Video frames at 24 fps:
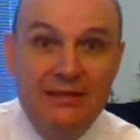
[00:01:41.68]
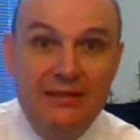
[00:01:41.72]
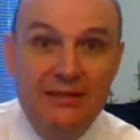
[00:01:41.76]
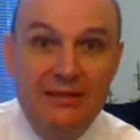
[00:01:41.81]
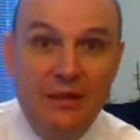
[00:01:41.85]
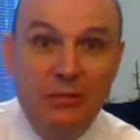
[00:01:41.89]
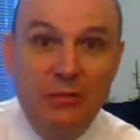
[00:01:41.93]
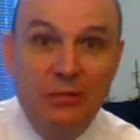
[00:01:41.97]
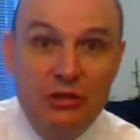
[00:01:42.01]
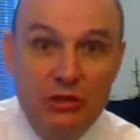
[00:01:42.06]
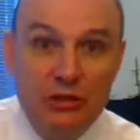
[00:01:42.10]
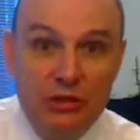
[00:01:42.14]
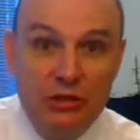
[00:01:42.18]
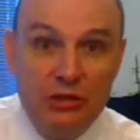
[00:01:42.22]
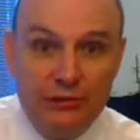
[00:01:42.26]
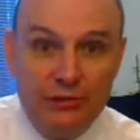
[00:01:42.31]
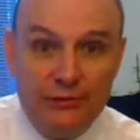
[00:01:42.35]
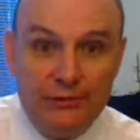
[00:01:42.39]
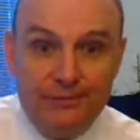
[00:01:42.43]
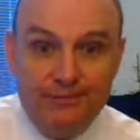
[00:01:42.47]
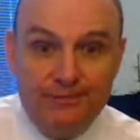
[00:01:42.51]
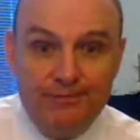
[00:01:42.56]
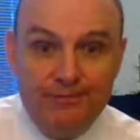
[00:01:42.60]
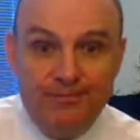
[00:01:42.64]
Number
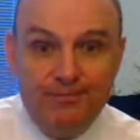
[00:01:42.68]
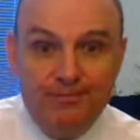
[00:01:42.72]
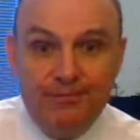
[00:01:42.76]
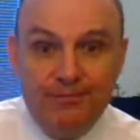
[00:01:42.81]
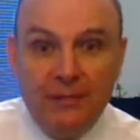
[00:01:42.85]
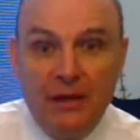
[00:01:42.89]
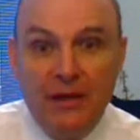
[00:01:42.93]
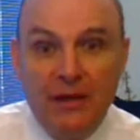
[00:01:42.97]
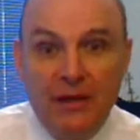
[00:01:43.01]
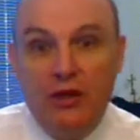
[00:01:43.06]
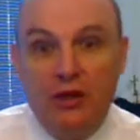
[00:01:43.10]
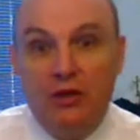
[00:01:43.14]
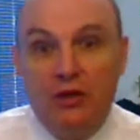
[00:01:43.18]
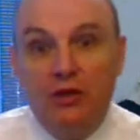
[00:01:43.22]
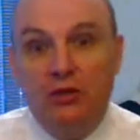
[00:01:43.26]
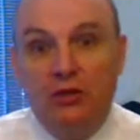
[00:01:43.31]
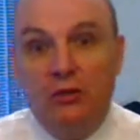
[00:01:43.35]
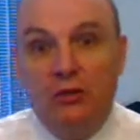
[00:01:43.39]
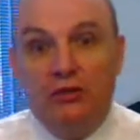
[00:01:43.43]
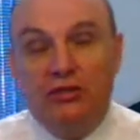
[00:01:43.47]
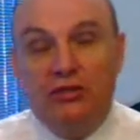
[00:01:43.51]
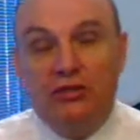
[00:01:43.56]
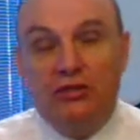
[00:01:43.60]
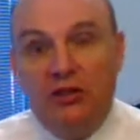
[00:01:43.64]
two,
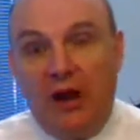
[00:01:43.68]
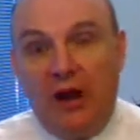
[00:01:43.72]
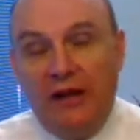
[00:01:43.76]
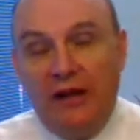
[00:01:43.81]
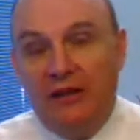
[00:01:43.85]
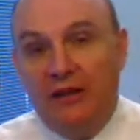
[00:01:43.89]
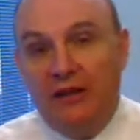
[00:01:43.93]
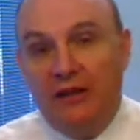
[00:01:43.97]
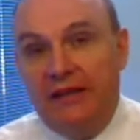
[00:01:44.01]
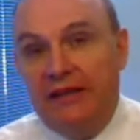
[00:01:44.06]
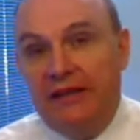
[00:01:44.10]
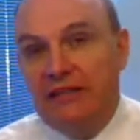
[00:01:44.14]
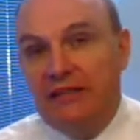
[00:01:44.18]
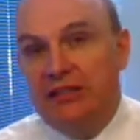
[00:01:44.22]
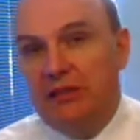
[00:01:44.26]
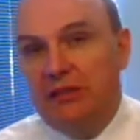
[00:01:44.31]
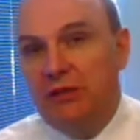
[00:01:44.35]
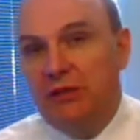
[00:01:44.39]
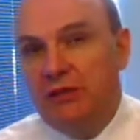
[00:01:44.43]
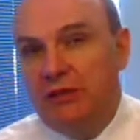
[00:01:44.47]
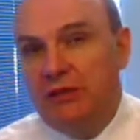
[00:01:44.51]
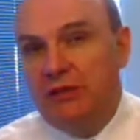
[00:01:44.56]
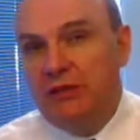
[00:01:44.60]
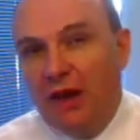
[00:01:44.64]
you assign the lease
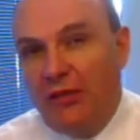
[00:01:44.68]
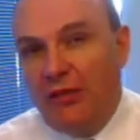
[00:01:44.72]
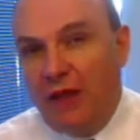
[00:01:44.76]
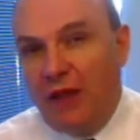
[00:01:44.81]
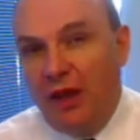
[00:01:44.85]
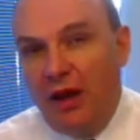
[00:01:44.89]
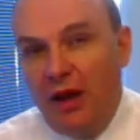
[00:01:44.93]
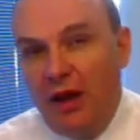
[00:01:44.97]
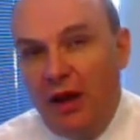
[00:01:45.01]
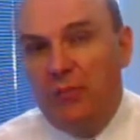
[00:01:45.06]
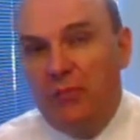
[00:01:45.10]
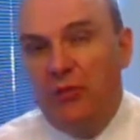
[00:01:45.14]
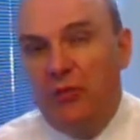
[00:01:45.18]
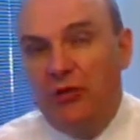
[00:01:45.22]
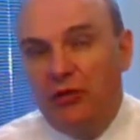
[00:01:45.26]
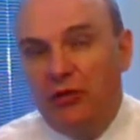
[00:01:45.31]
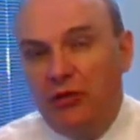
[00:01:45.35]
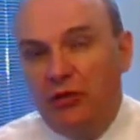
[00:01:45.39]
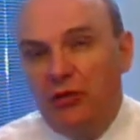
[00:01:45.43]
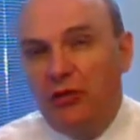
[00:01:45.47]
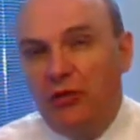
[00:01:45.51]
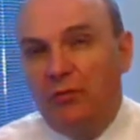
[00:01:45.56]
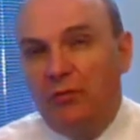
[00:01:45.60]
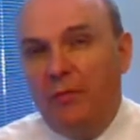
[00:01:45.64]
to another, but
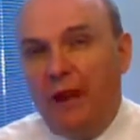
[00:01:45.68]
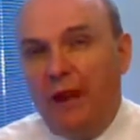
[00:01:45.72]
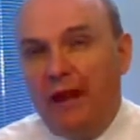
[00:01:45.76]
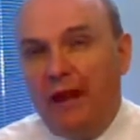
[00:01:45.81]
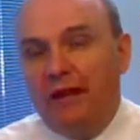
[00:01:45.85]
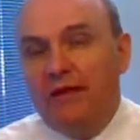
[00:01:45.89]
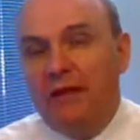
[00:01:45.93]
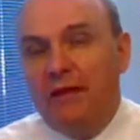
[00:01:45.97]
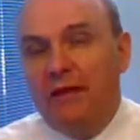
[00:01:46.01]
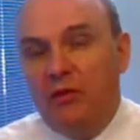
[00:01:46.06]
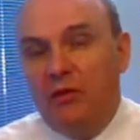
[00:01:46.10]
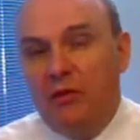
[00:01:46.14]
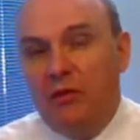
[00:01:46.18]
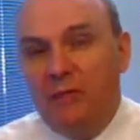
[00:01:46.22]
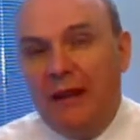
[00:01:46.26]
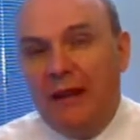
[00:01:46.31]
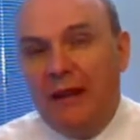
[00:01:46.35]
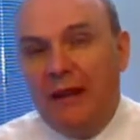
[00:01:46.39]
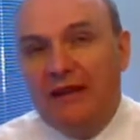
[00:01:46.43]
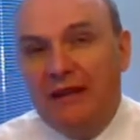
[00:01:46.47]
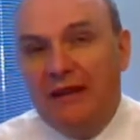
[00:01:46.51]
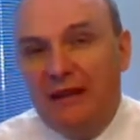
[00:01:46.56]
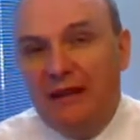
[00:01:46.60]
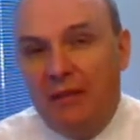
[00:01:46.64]
you remain,
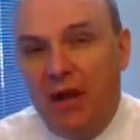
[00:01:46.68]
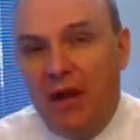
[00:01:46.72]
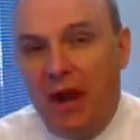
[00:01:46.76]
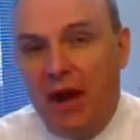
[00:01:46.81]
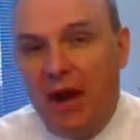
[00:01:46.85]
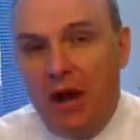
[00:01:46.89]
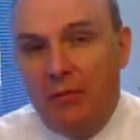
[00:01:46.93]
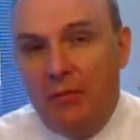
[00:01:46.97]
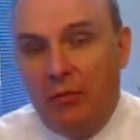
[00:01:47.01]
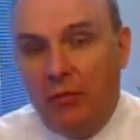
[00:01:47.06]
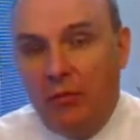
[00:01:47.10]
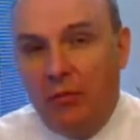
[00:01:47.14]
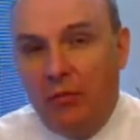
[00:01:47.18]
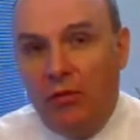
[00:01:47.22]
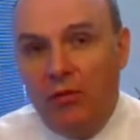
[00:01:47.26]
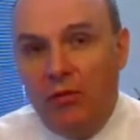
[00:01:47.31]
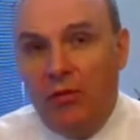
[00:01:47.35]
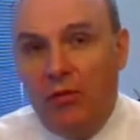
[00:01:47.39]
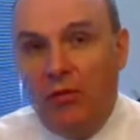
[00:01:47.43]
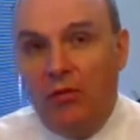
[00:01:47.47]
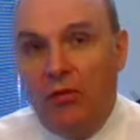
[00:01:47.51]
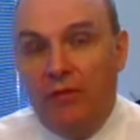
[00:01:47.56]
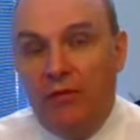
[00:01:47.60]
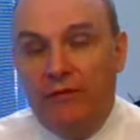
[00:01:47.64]
remain liable
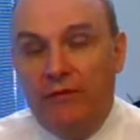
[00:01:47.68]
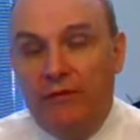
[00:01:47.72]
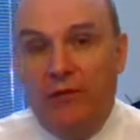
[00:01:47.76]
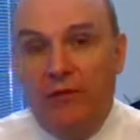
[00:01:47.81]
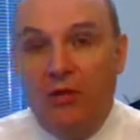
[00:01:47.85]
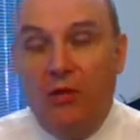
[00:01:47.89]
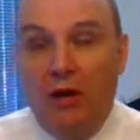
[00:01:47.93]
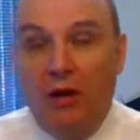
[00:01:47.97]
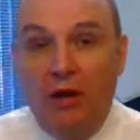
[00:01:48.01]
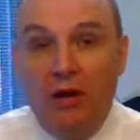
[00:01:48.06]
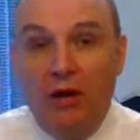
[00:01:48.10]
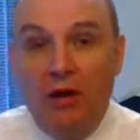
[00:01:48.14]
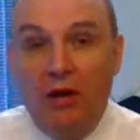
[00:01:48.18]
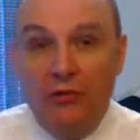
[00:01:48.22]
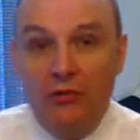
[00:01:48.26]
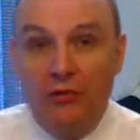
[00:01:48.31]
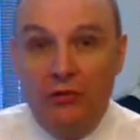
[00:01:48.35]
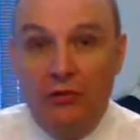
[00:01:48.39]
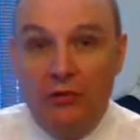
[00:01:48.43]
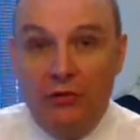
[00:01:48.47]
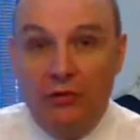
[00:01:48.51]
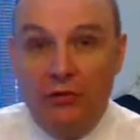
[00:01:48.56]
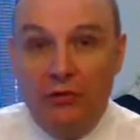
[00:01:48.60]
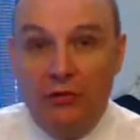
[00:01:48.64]
for
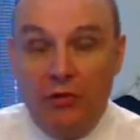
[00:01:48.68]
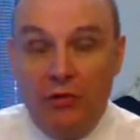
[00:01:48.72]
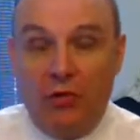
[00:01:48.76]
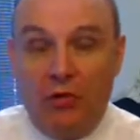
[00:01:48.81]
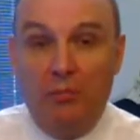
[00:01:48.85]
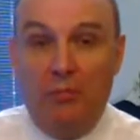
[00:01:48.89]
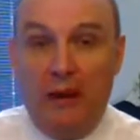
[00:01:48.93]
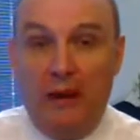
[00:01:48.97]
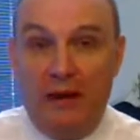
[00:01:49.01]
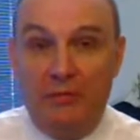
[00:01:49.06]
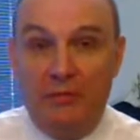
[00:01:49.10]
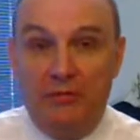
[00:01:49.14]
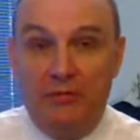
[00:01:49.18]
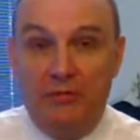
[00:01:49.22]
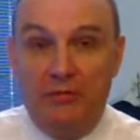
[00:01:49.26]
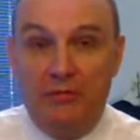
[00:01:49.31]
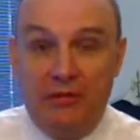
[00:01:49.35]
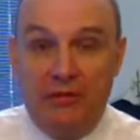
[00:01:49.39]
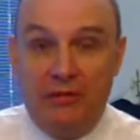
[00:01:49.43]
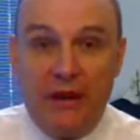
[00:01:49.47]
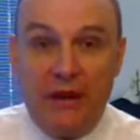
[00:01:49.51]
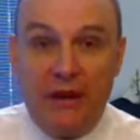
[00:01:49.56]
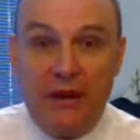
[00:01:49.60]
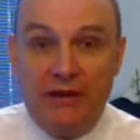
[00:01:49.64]
non-payment of
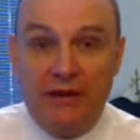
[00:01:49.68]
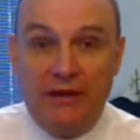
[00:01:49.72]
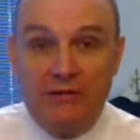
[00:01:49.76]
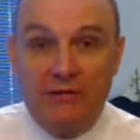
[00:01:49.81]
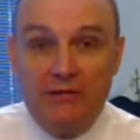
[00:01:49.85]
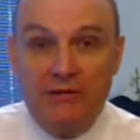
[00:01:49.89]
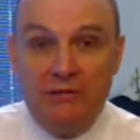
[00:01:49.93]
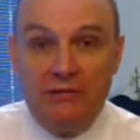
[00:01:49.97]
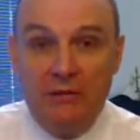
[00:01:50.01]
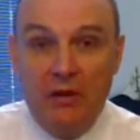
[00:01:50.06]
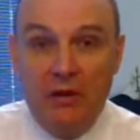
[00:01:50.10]
the rent